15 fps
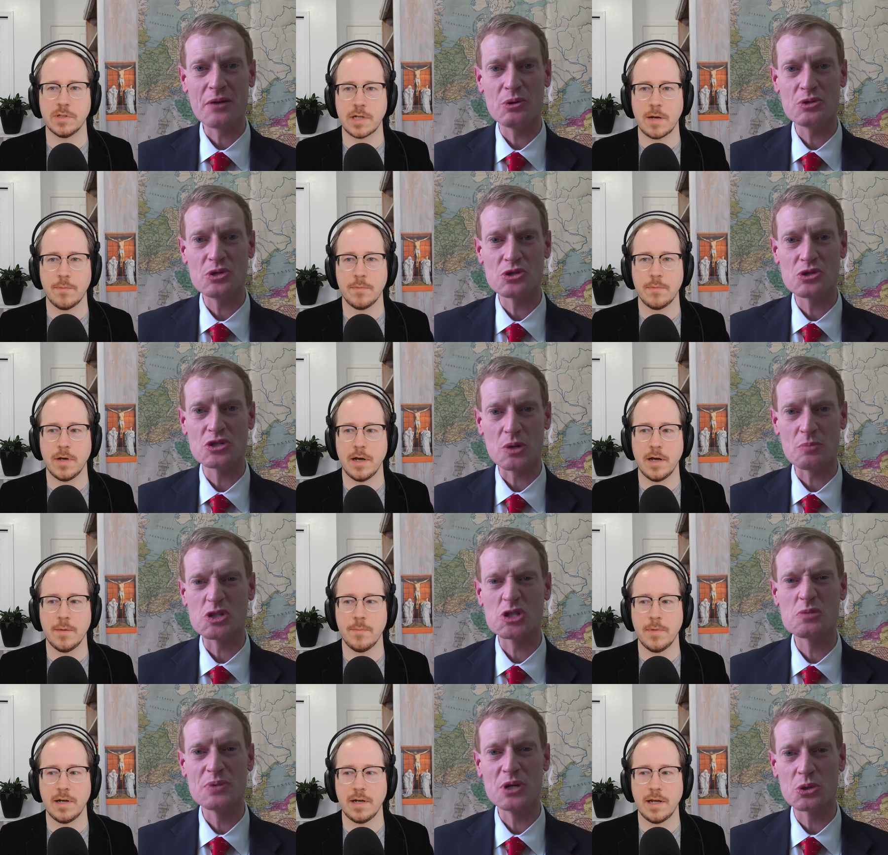Speaker 1: we would use the term
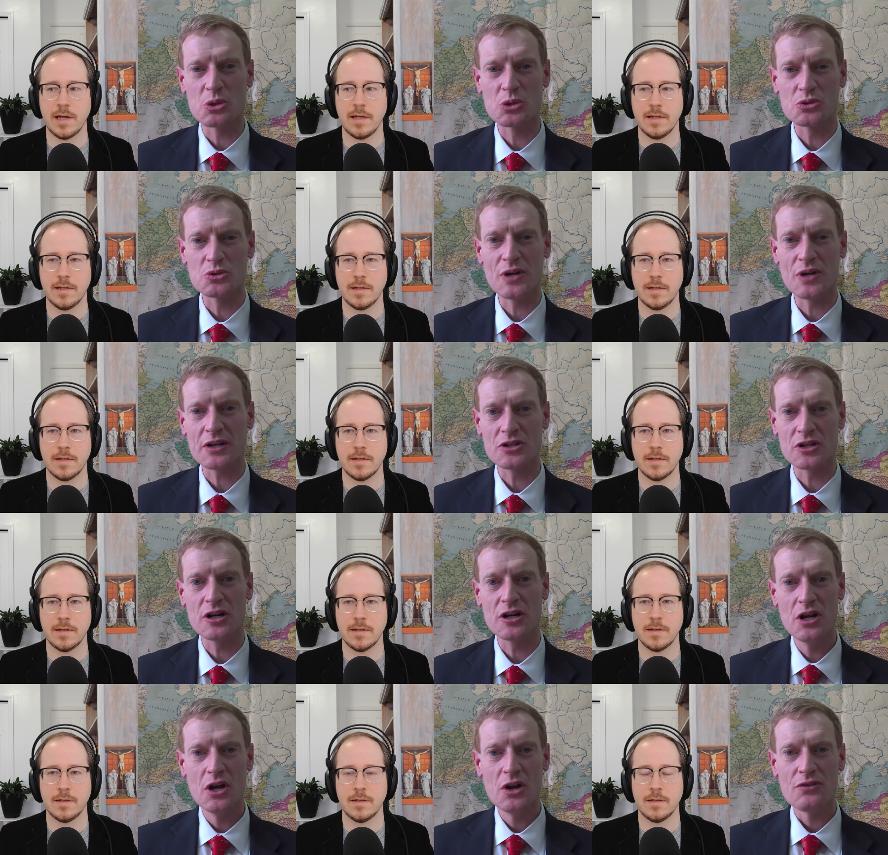spiritual
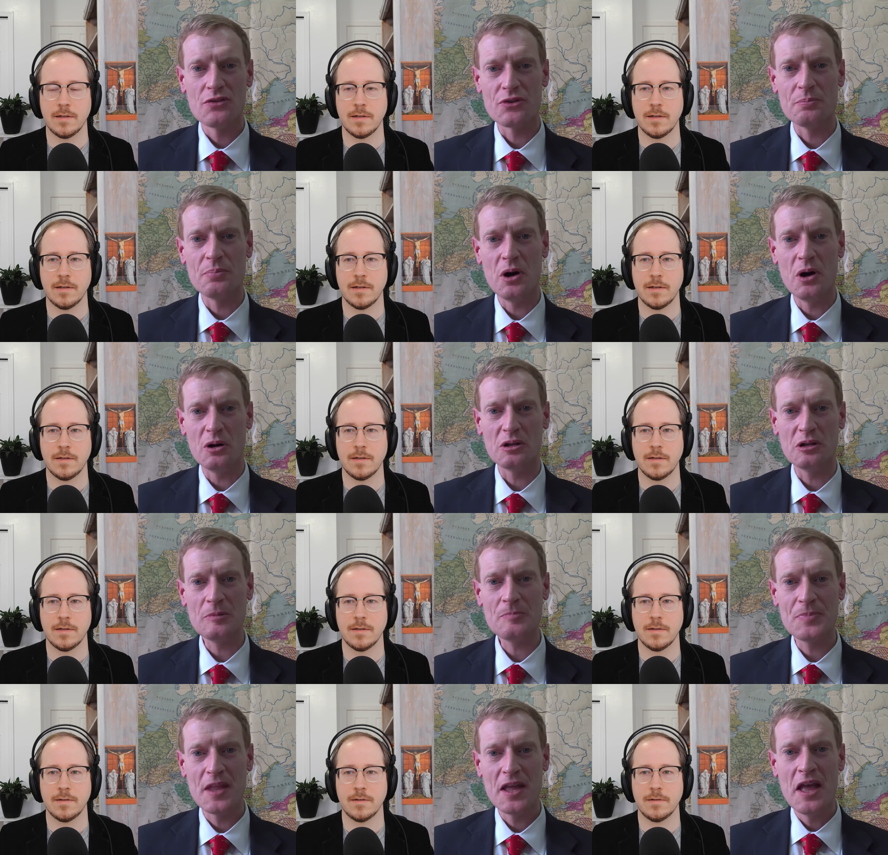director for
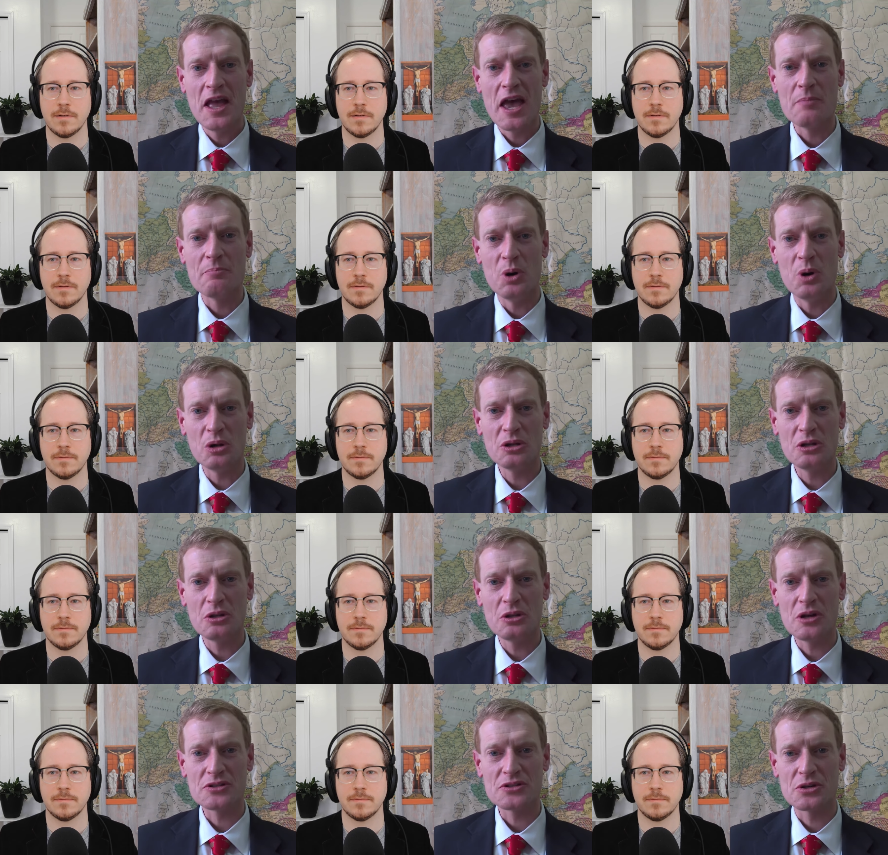Paula. And Paula
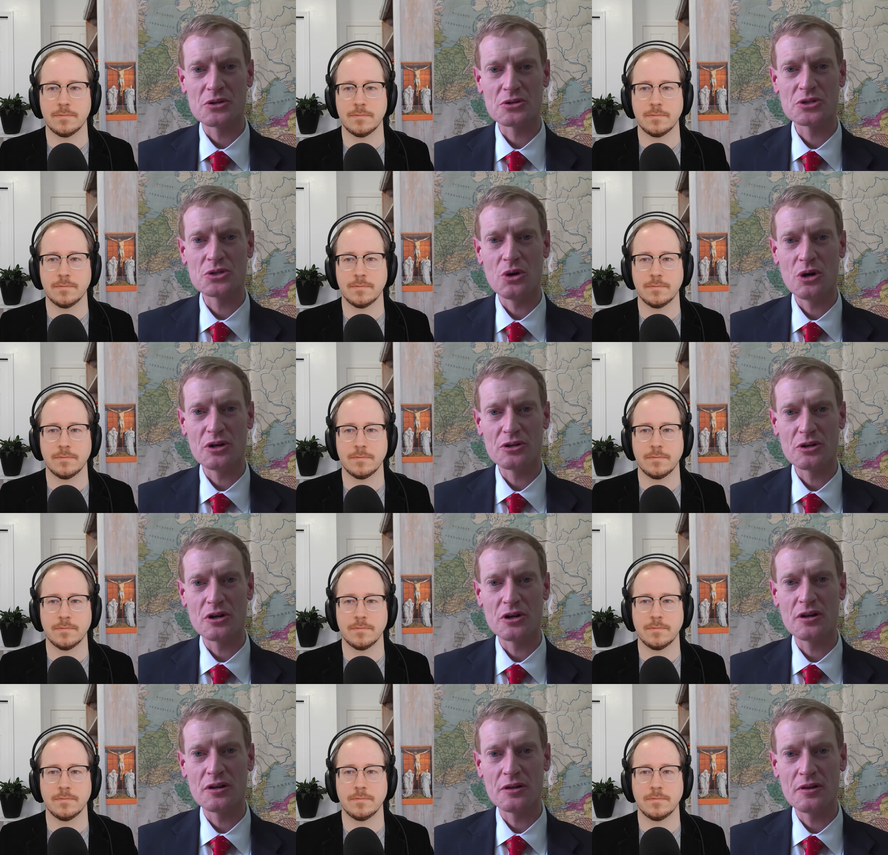lost her
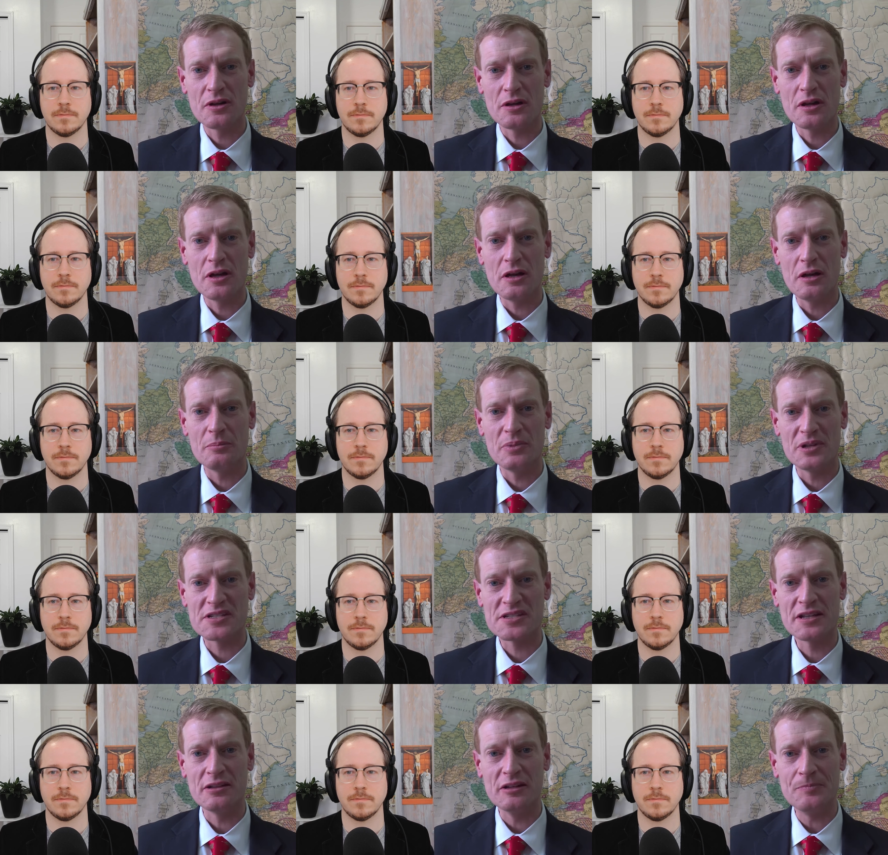daughter, uh,
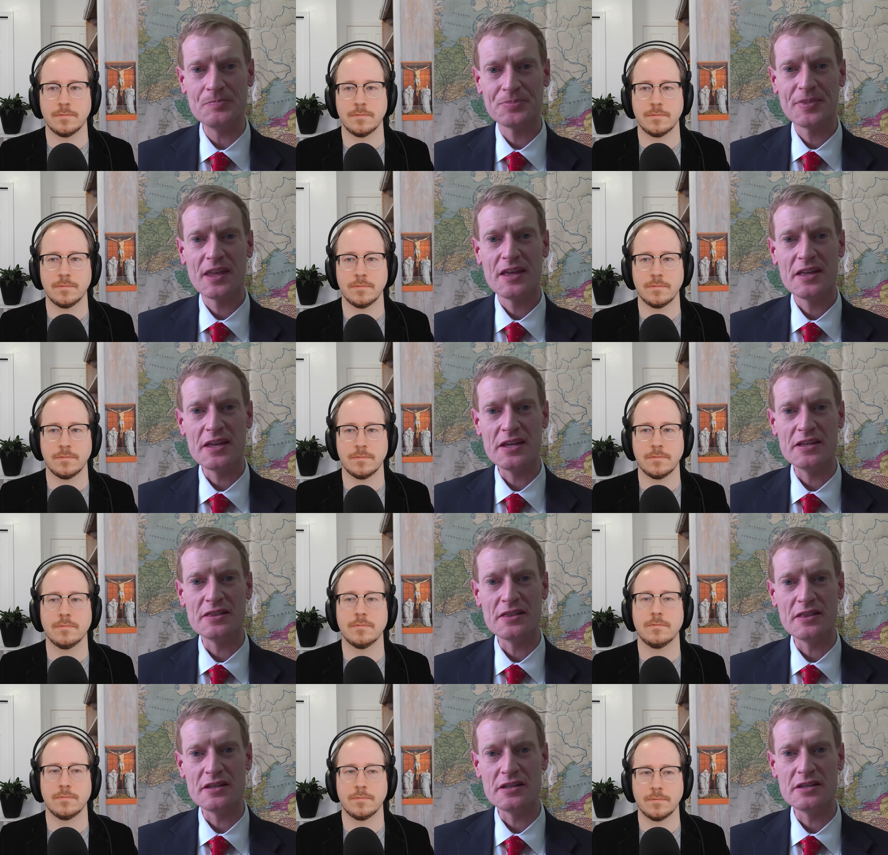Blasilla,
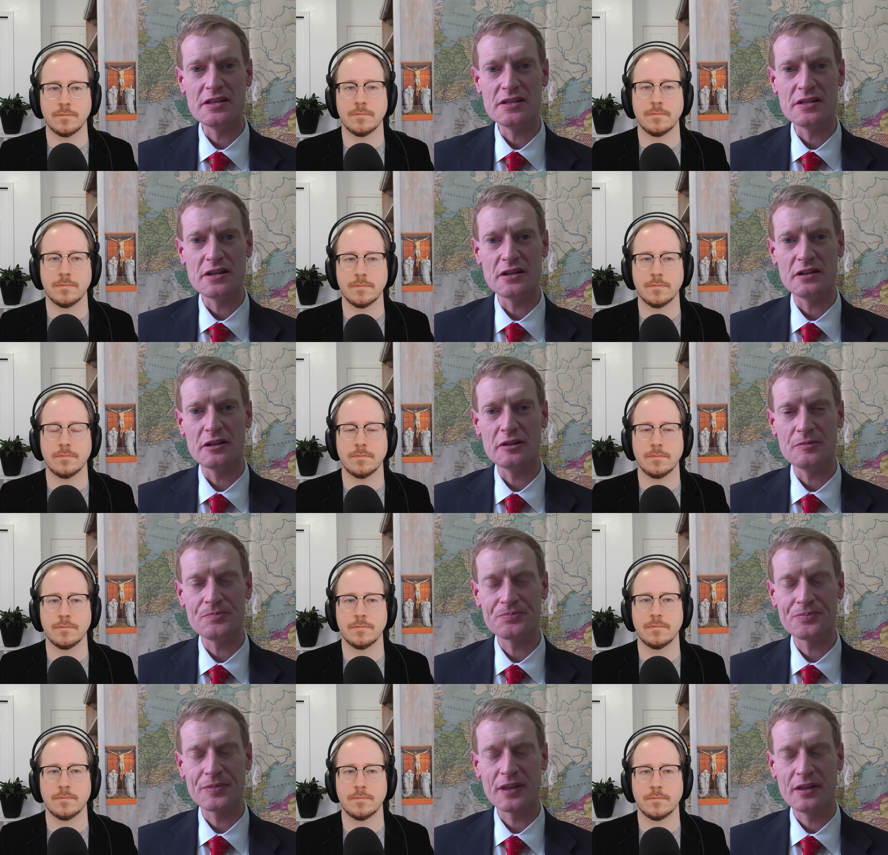in the, uh,
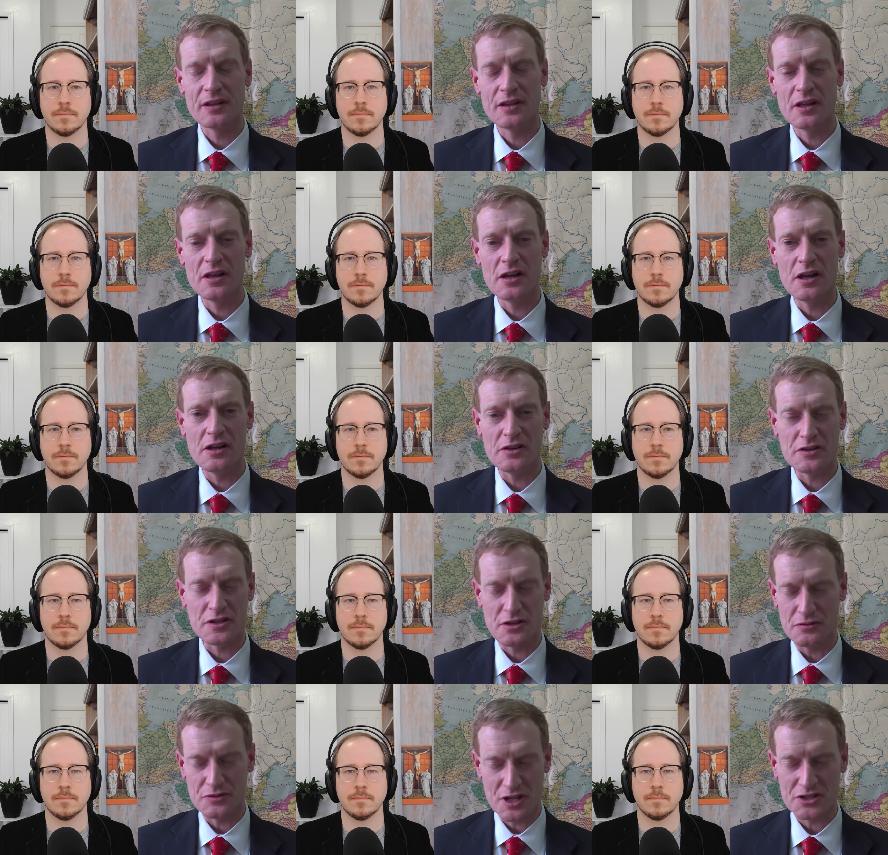uh,
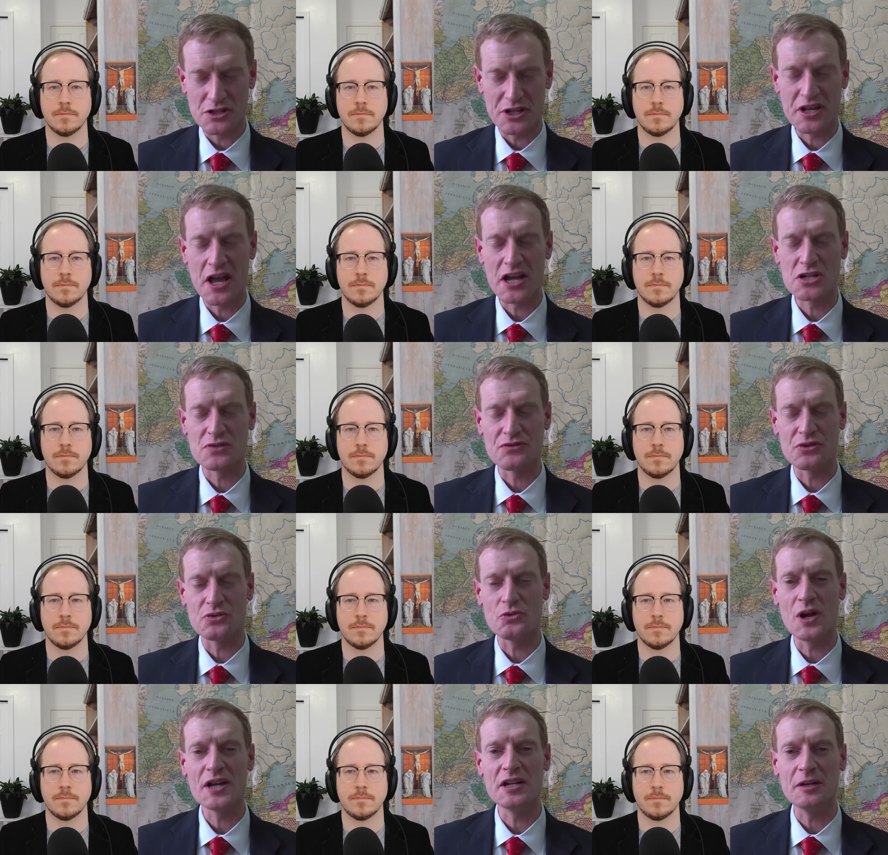you know, that's the occasion for the
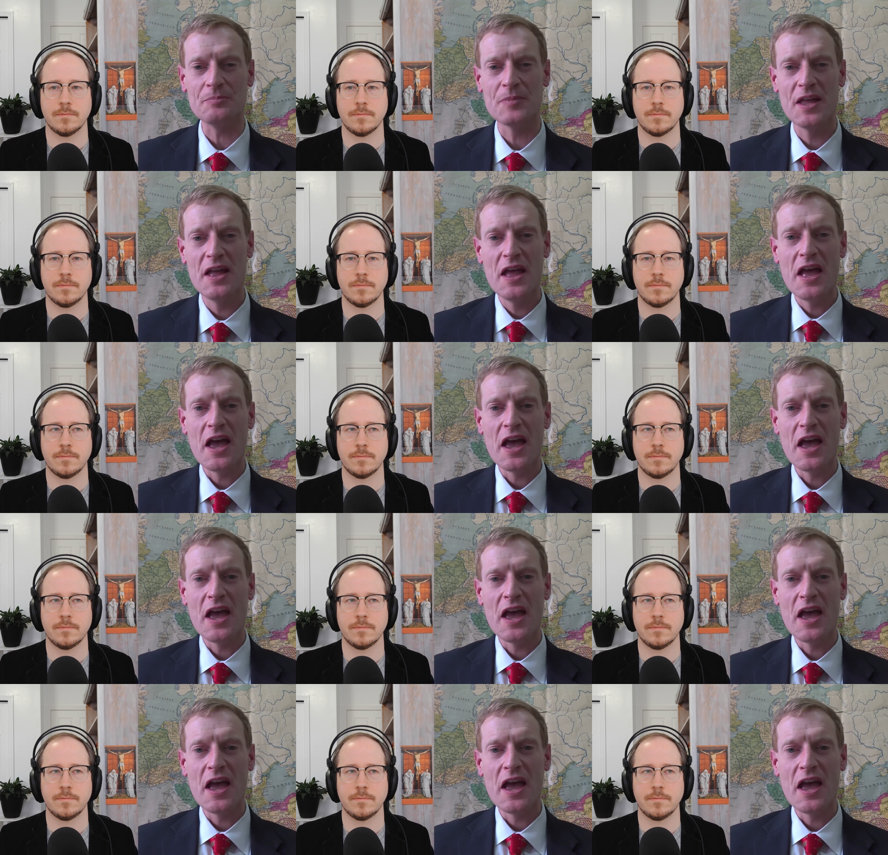writing.